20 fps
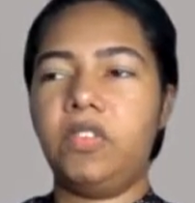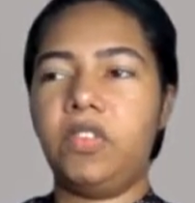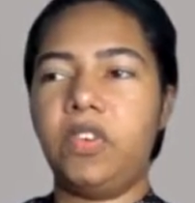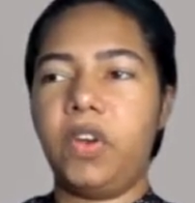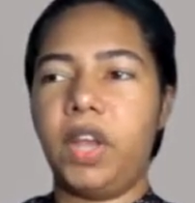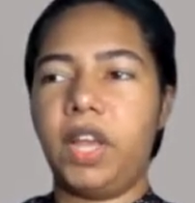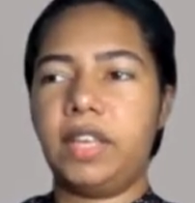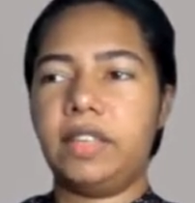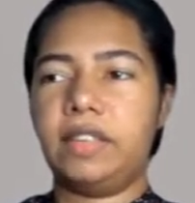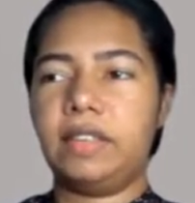For
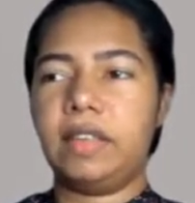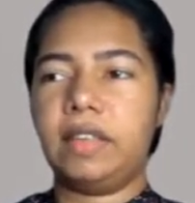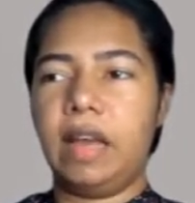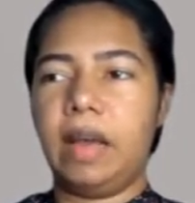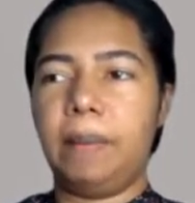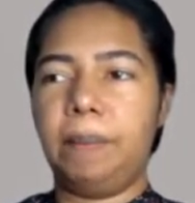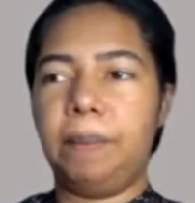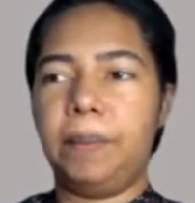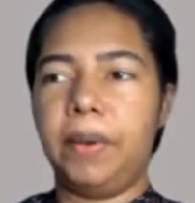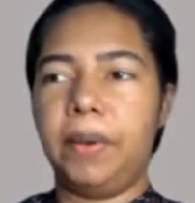
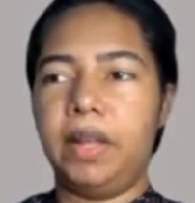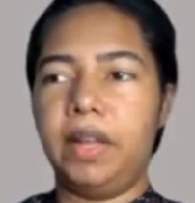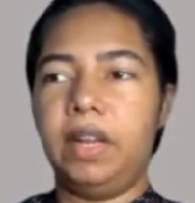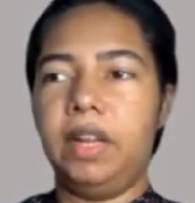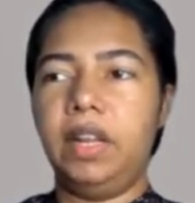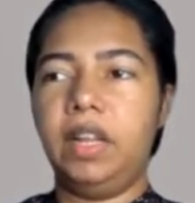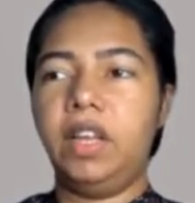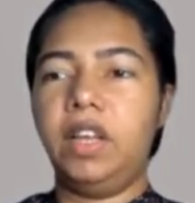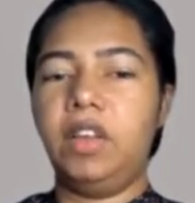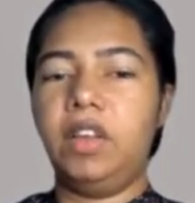
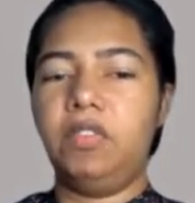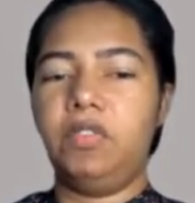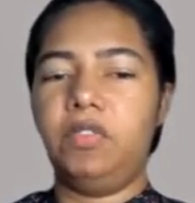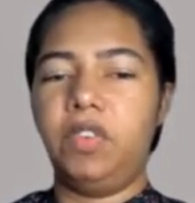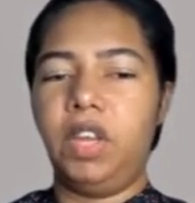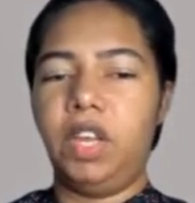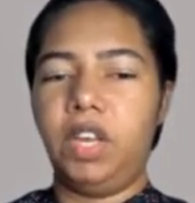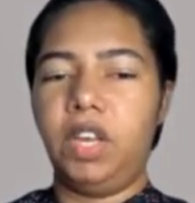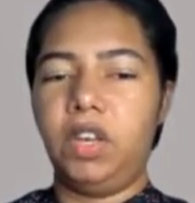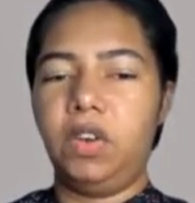example,
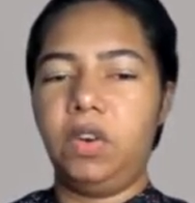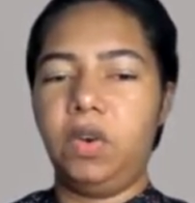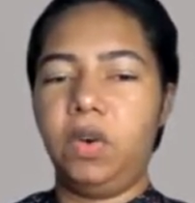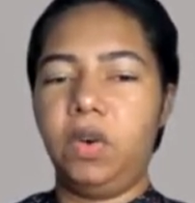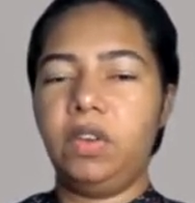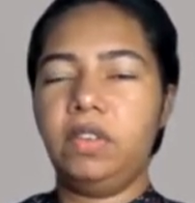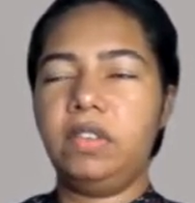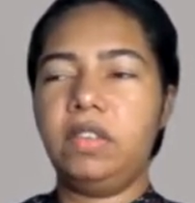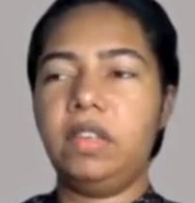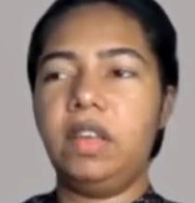
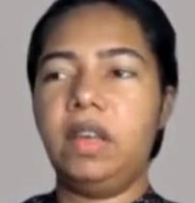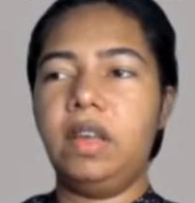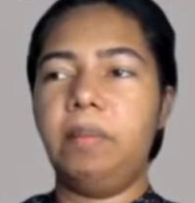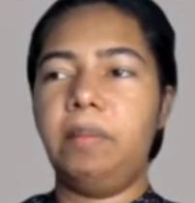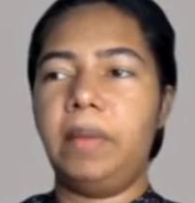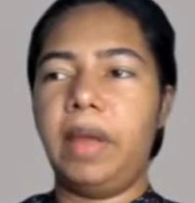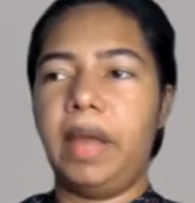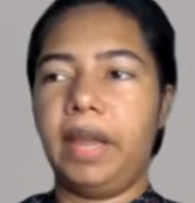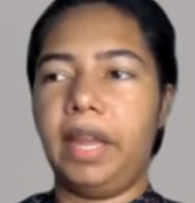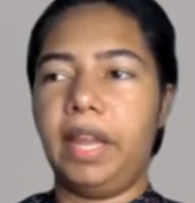Windows,
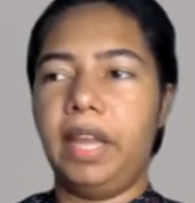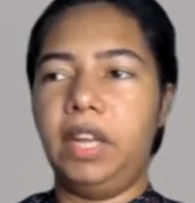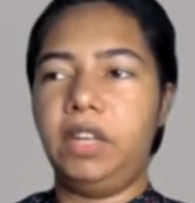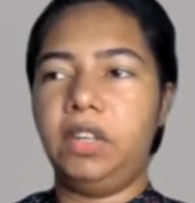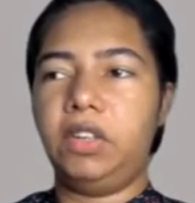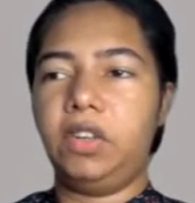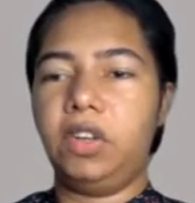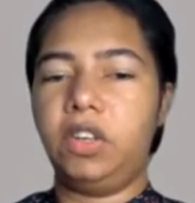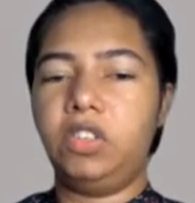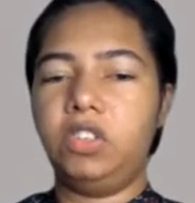
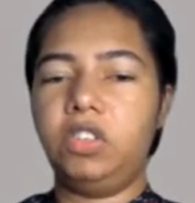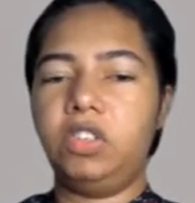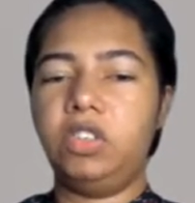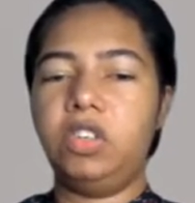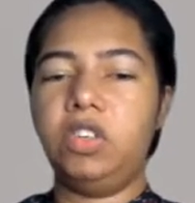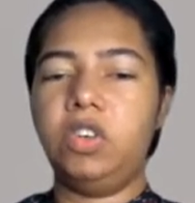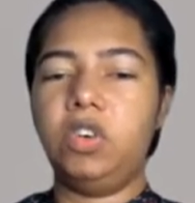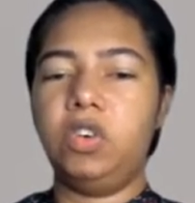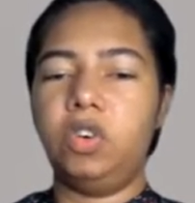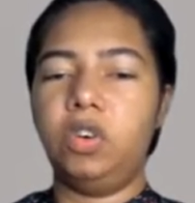Macintosh,
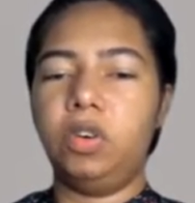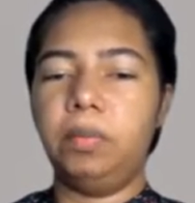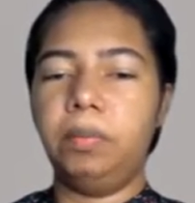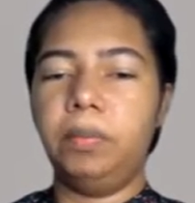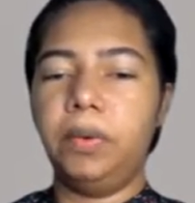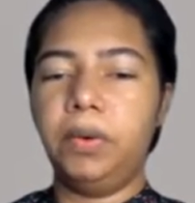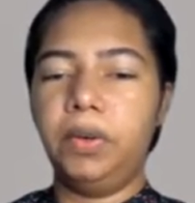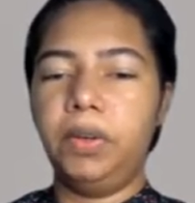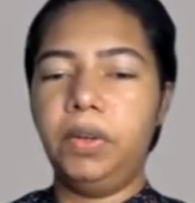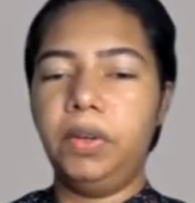
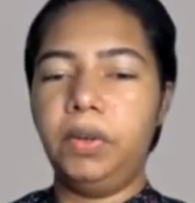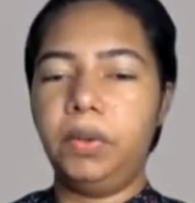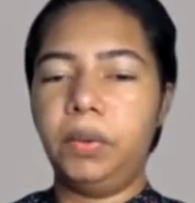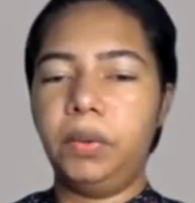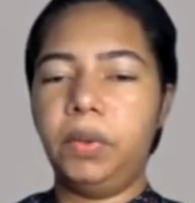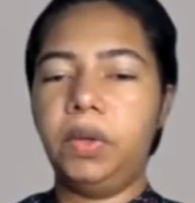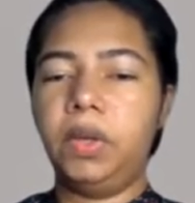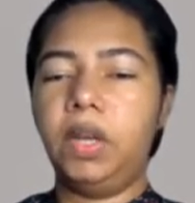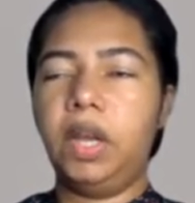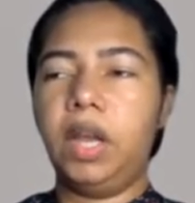
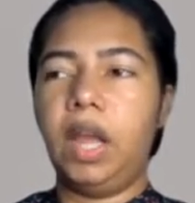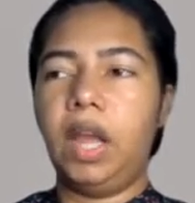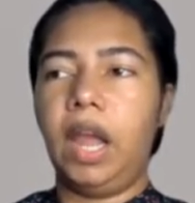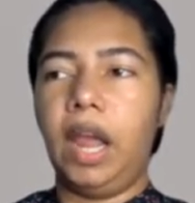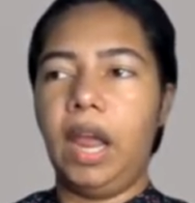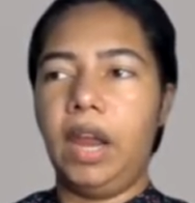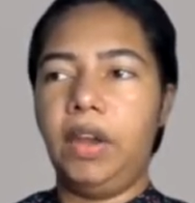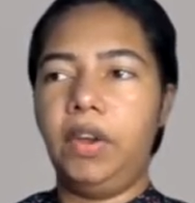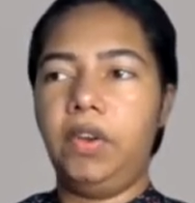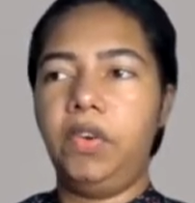Ubuntu,
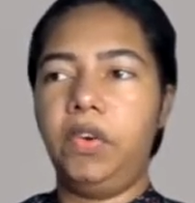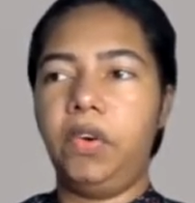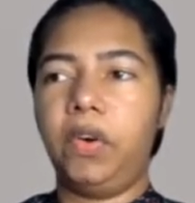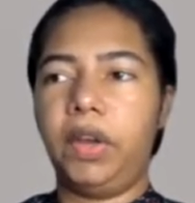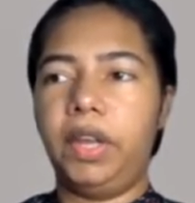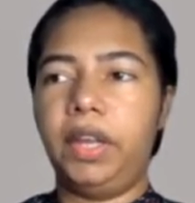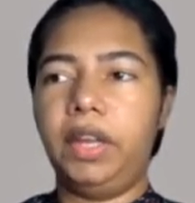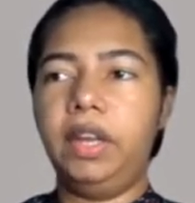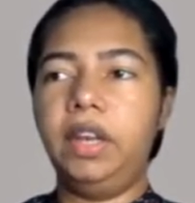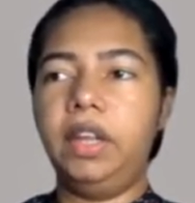
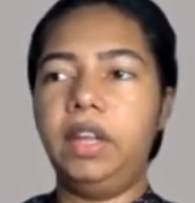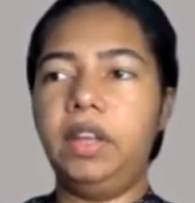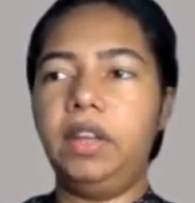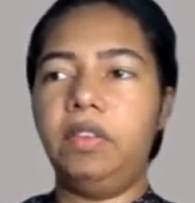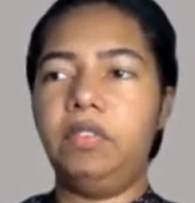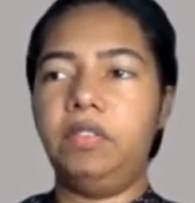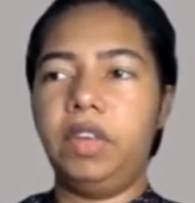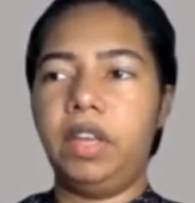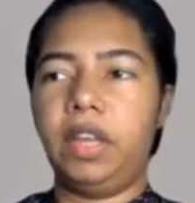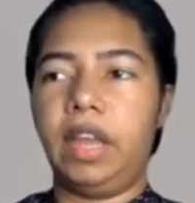Android,
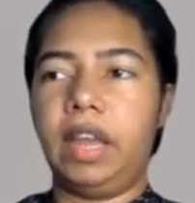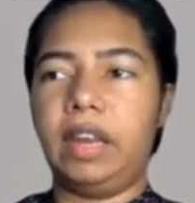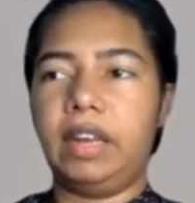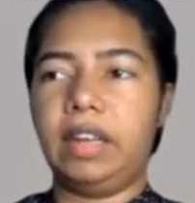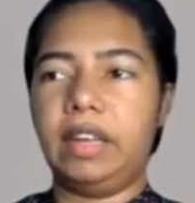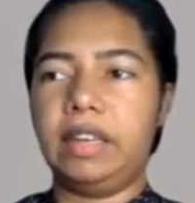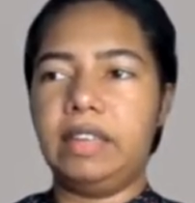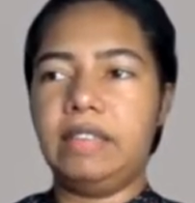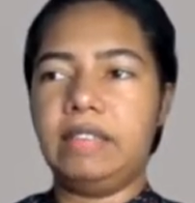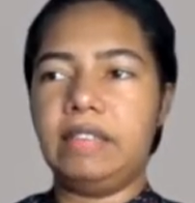we can
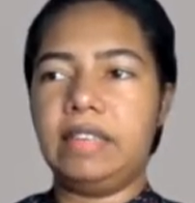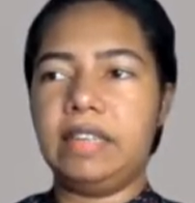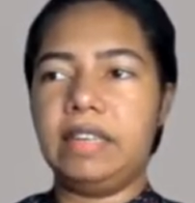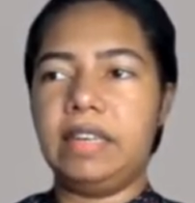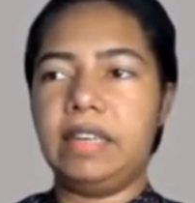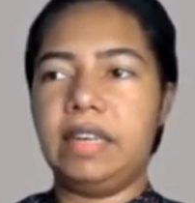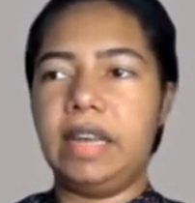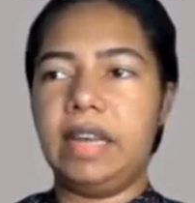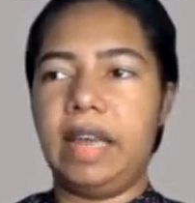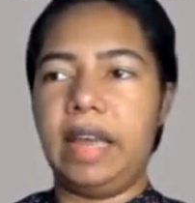
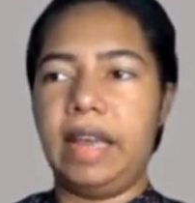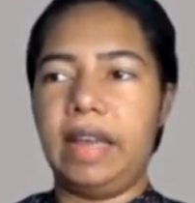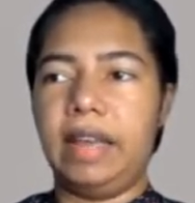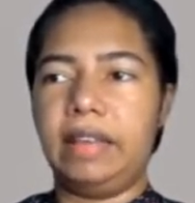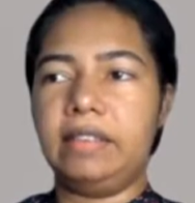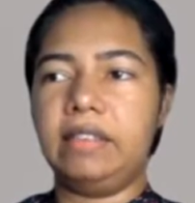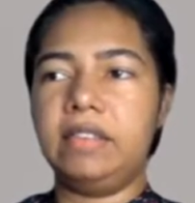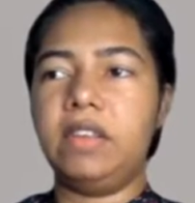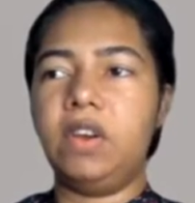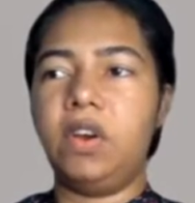consider
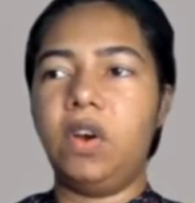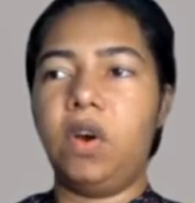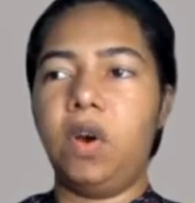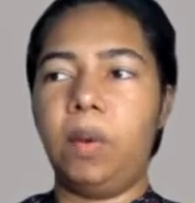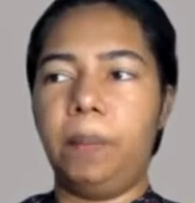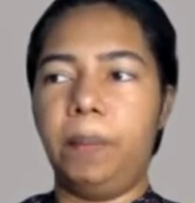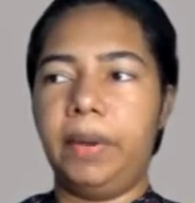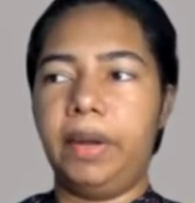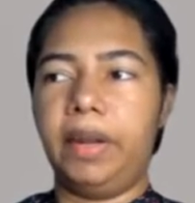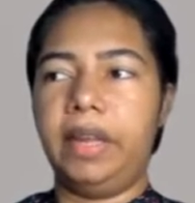as
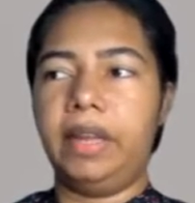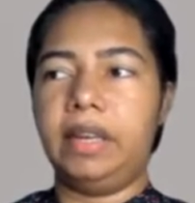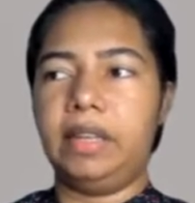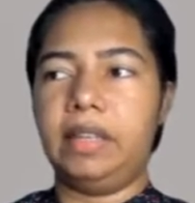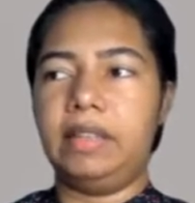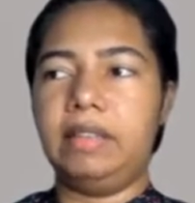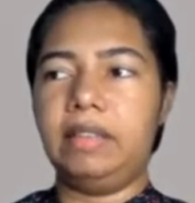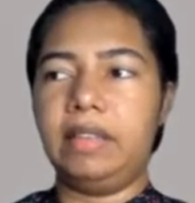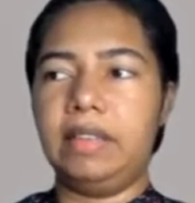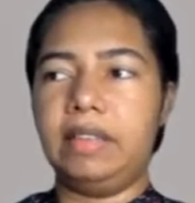
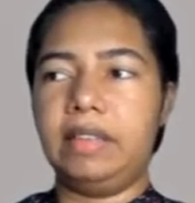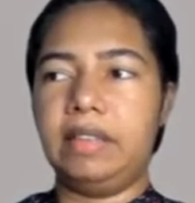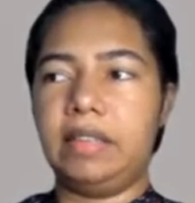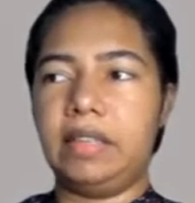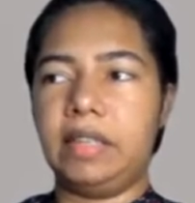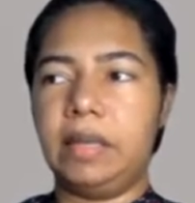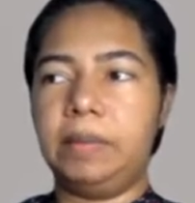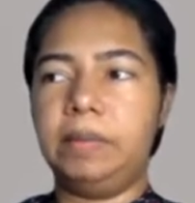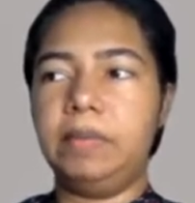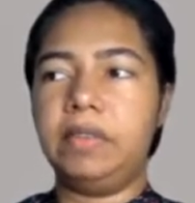operating
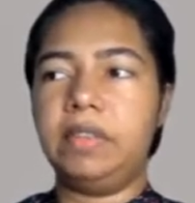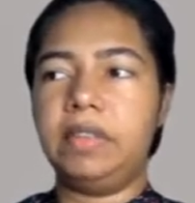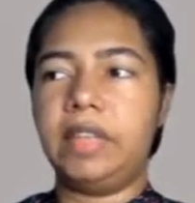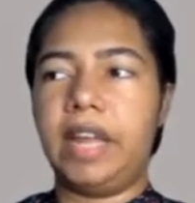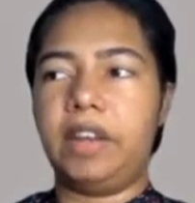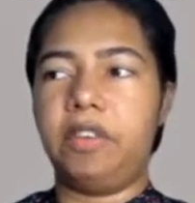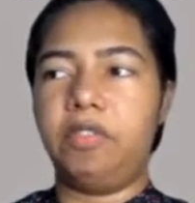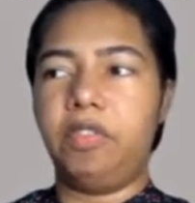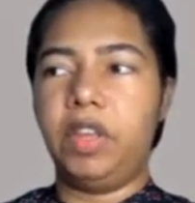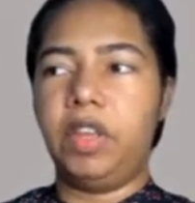systems
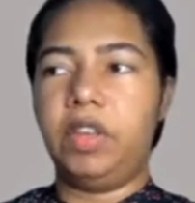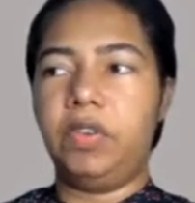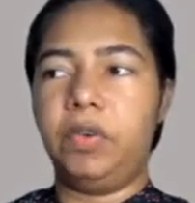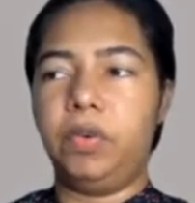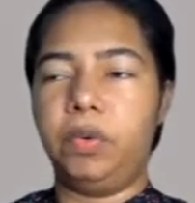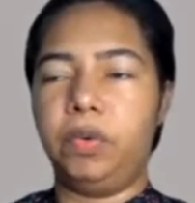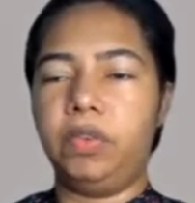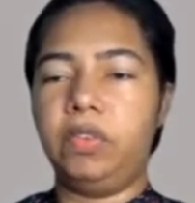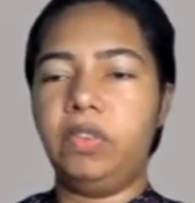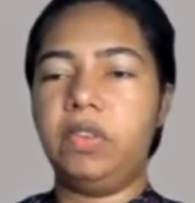that we
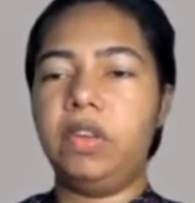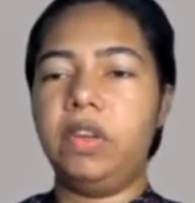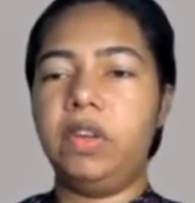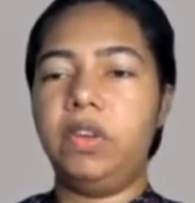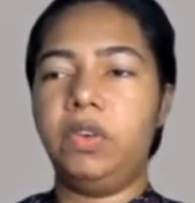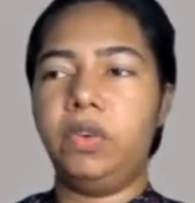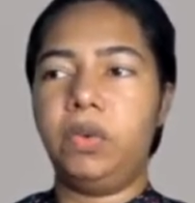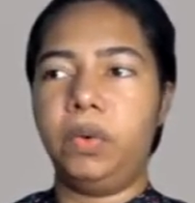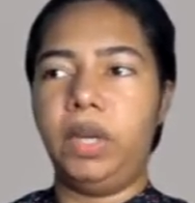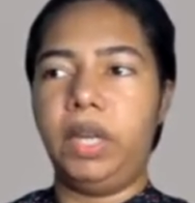use
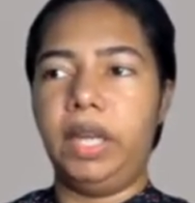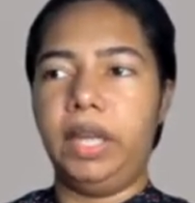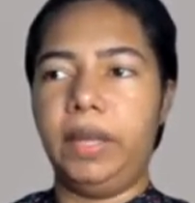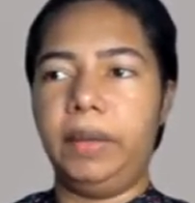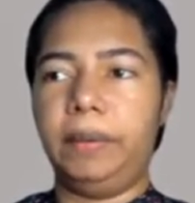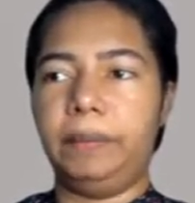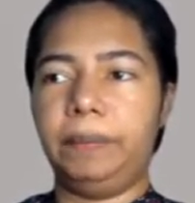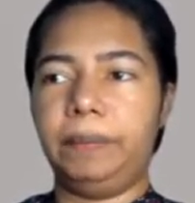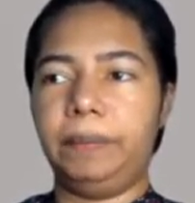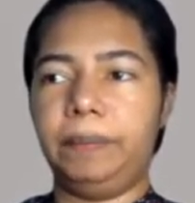
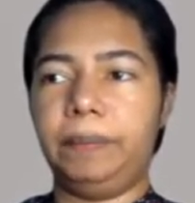today.